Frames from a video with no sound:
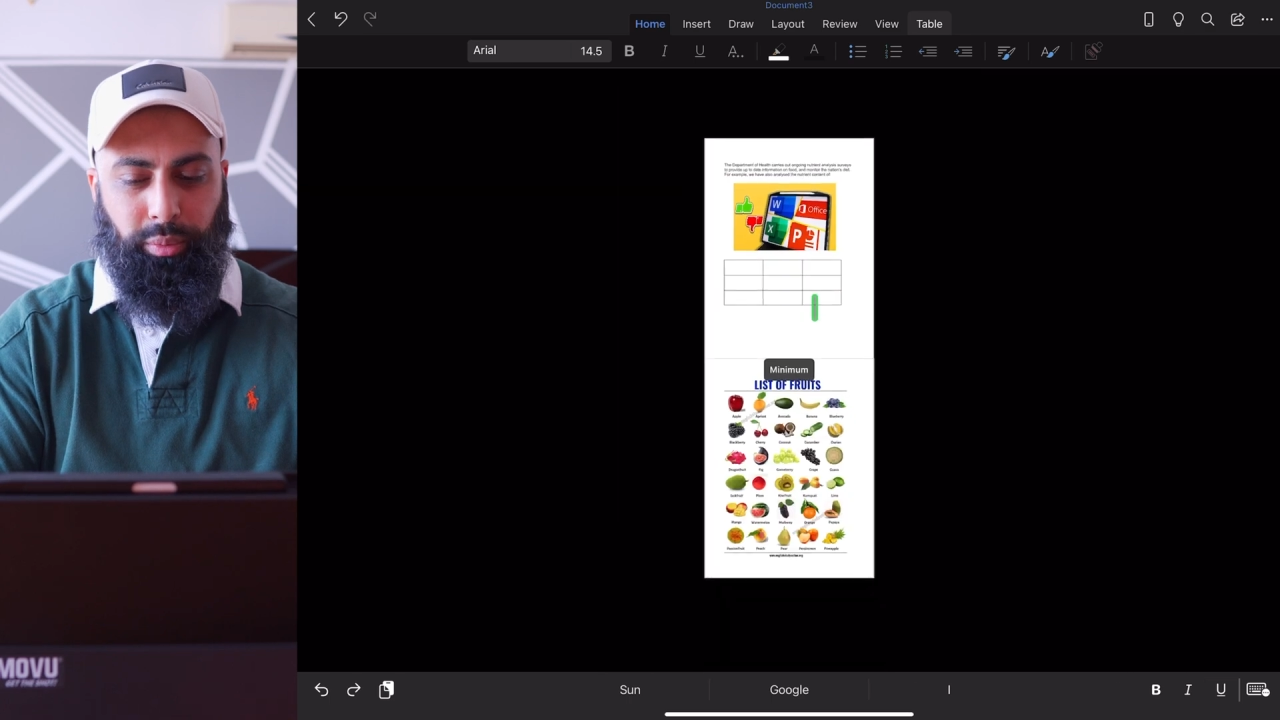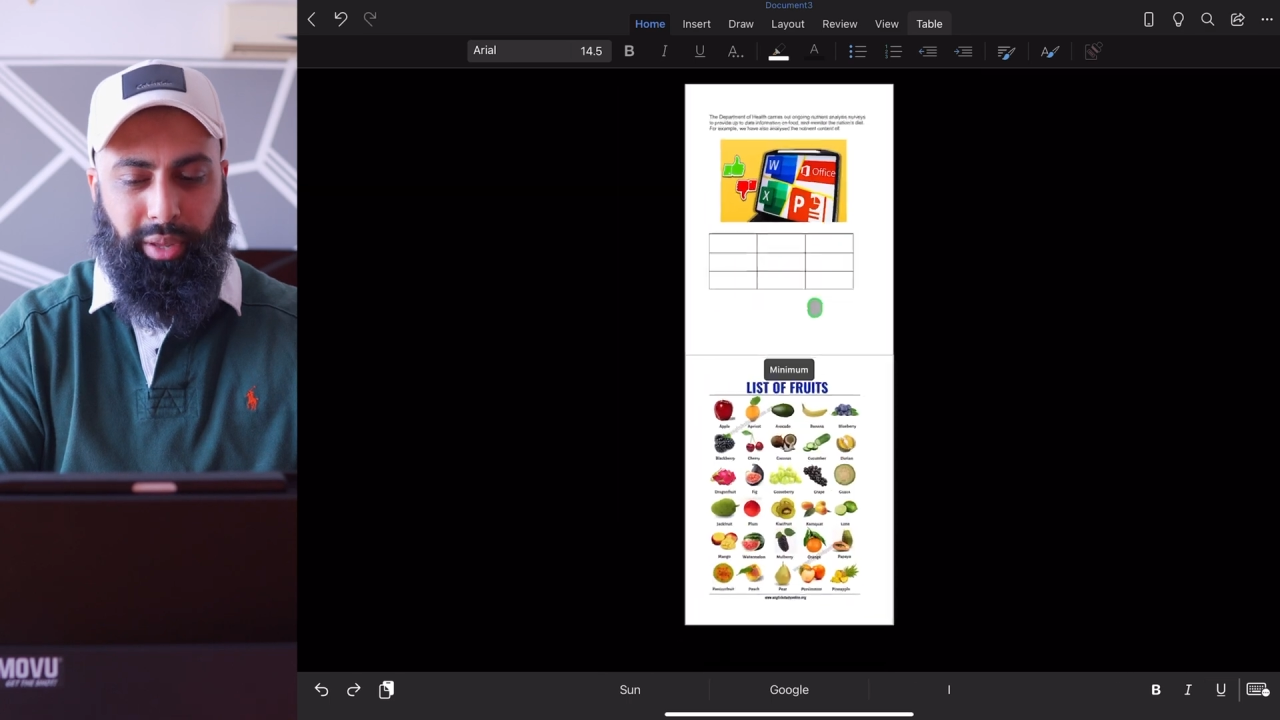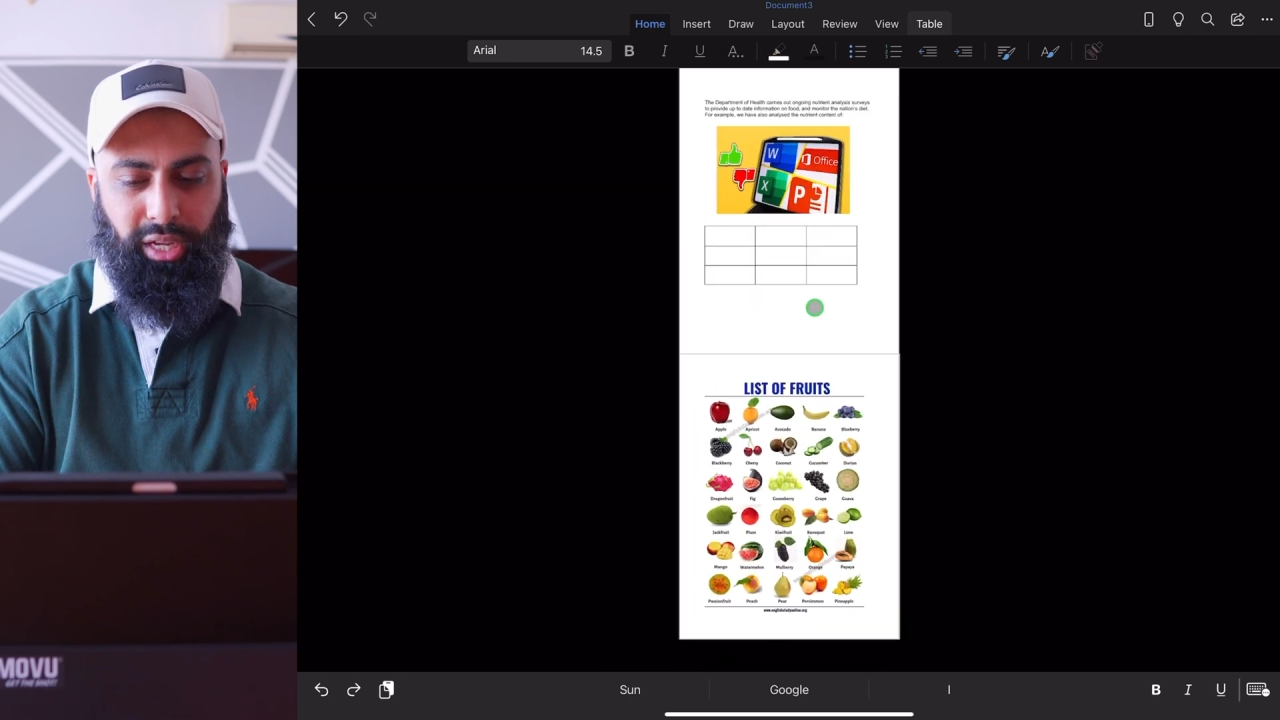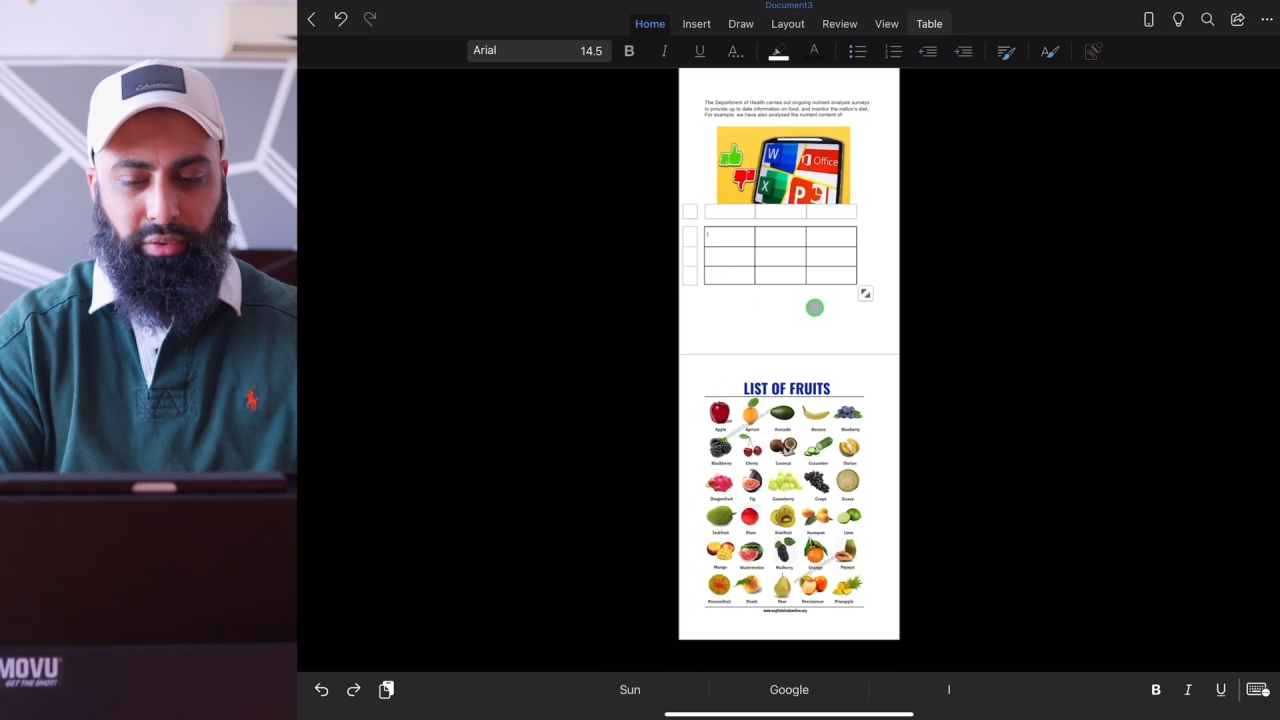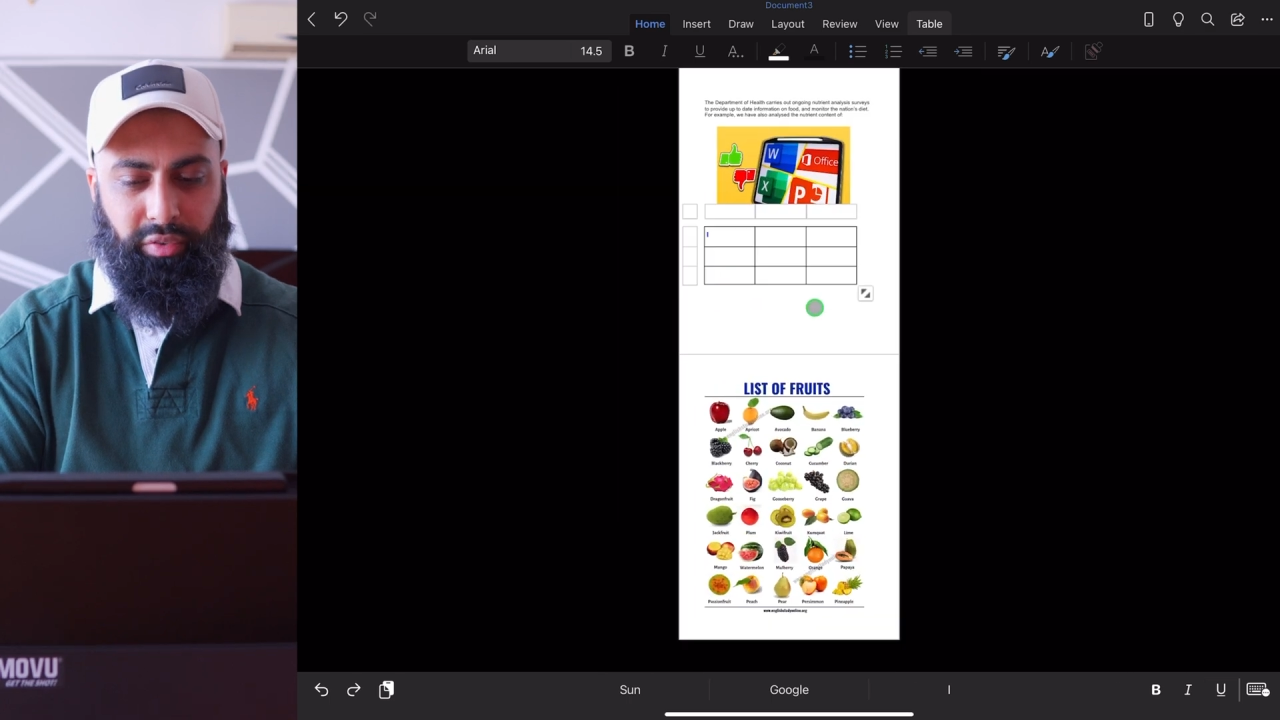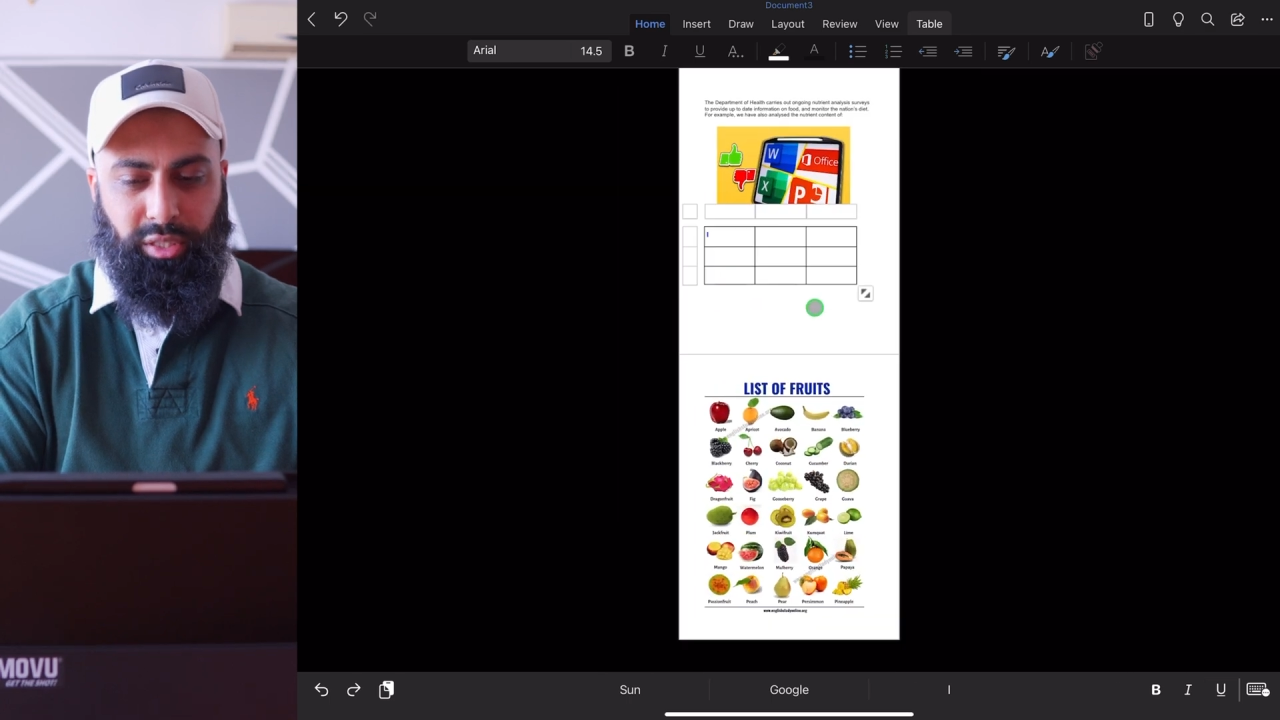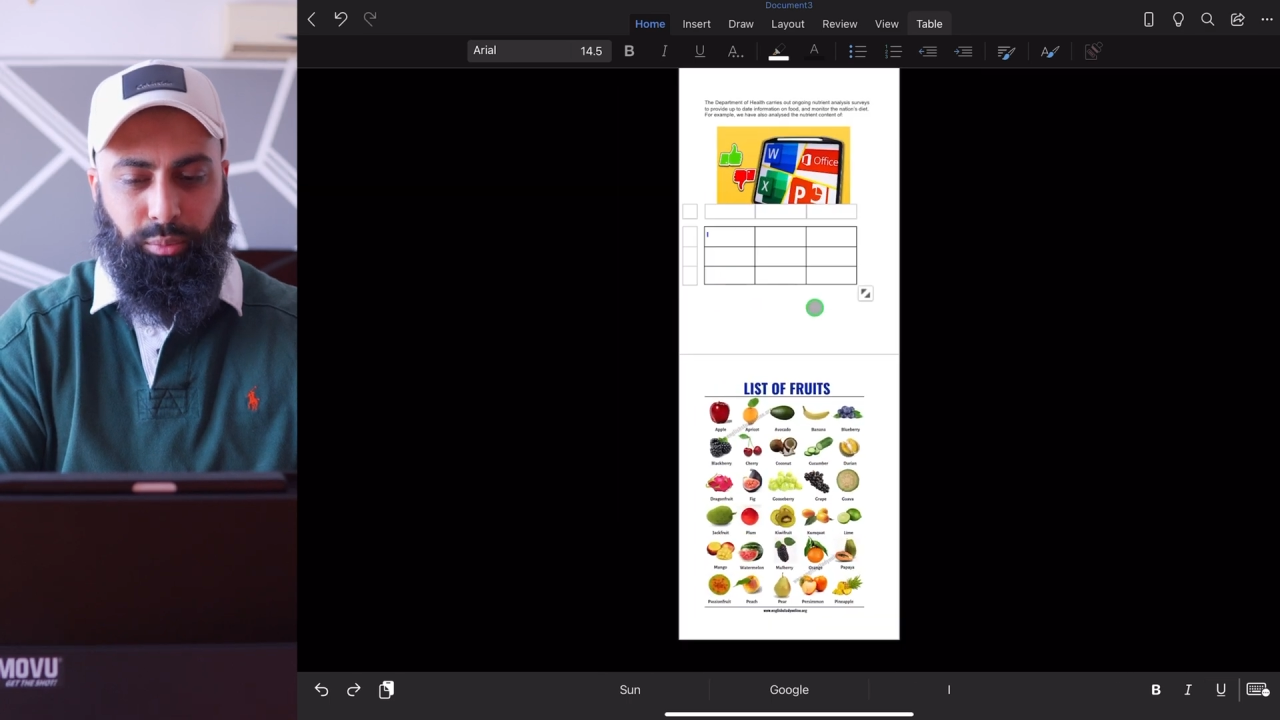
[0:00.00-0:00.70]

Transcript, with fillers: and make it very